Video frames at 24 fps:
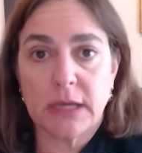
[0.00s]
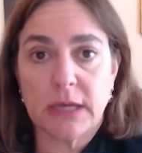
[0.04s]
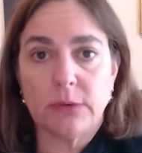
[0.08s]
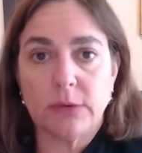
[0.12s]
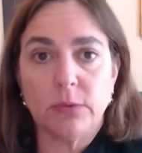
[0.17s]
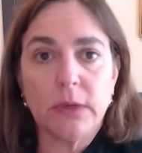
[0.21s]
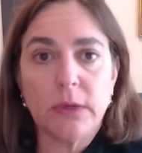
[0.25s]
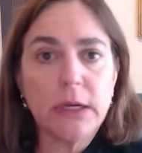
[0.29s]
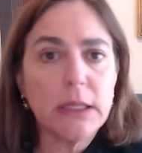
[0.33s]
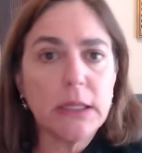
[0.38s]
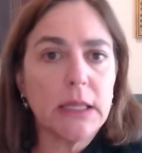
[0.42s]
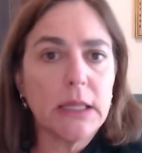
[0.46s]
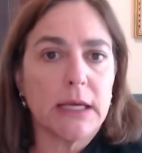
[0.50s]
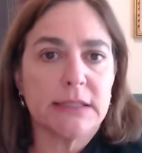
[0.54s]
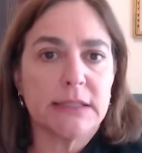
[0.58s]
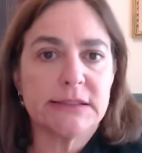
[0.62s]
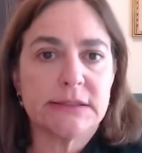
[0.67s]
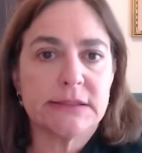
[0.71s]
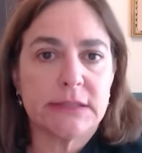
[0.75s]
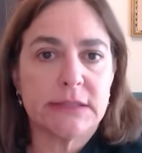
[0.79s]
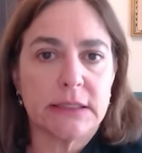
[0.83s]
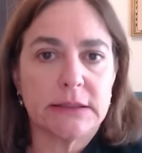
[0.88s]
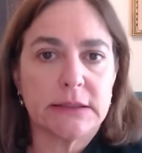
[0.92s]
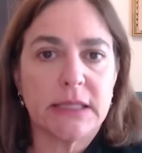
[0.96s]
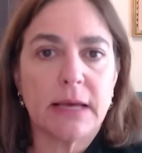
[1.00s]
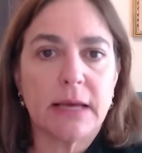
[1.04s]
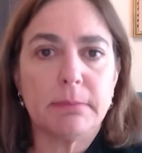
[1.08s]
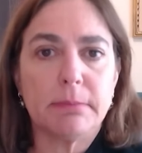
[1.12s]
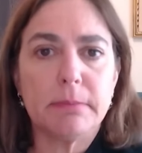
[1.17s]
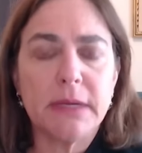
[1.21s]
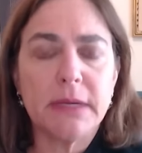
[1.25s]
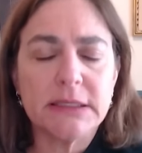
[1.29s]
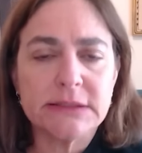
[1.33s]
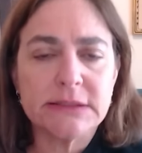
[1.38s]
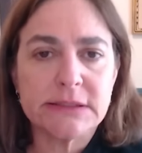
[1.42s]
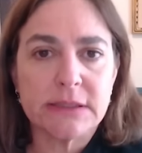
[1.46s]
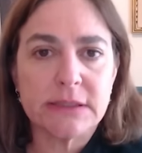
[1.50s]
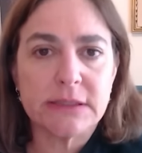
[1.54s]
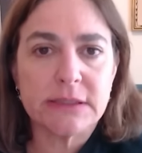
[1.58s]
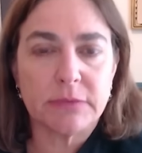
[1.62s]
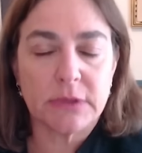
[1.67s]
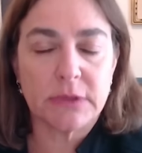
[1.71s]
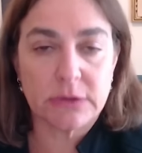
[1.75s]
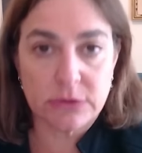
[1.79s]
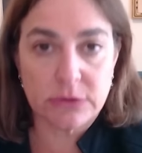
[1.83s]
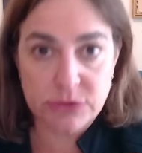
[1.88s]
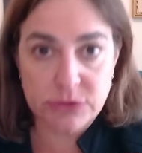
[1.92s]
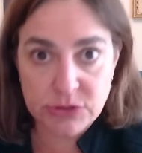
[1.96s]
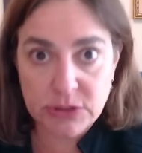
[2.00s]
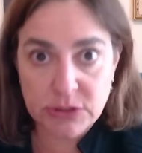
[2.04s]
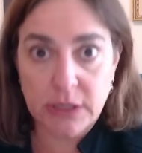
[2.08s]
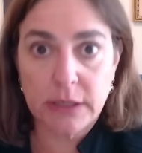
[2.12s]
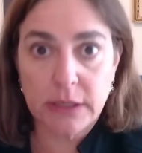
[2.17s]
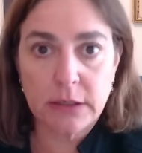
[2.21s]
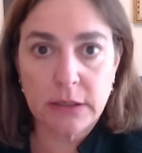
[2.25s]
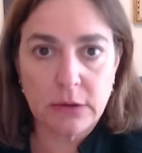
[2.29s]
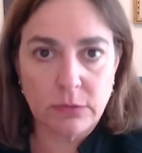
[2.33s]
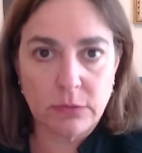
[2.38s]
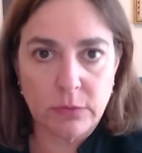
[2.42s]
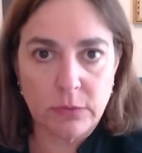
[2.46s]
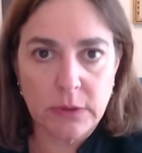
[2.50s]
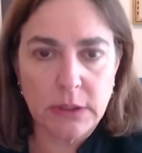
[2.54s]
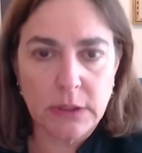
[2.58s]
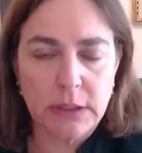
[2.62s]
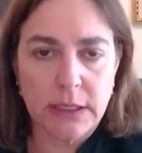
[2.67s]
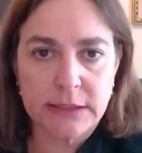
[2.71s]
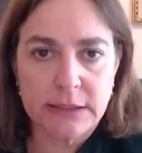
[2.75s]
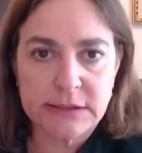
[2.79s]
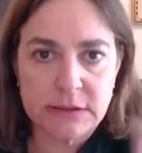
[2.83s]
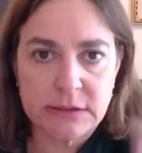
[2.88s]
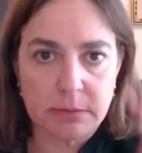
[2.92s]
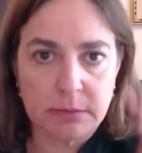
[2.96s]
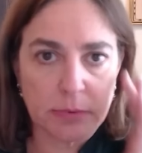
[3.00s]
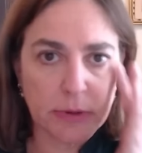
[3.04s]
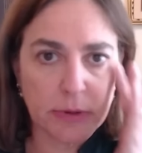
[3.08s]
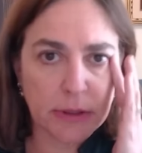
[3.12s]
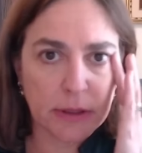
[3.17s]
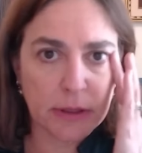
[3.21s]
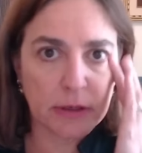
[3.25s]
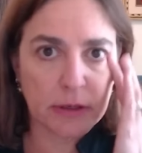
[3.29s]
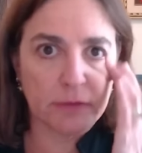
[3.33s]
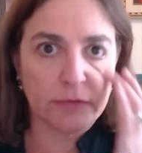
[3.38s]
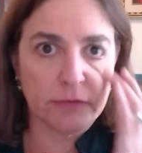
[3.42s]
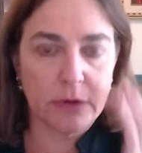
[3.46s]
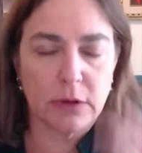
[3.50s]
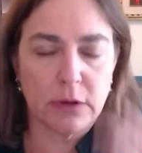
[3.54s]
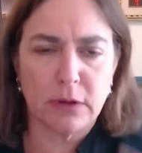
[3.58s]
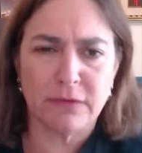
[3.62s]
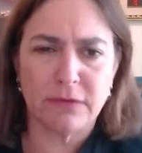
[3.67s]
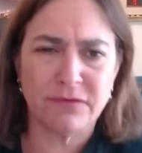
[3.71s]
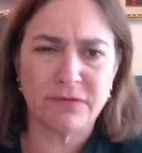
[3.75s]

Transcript: They realize that that means something. They're starting to realize the burden of it all.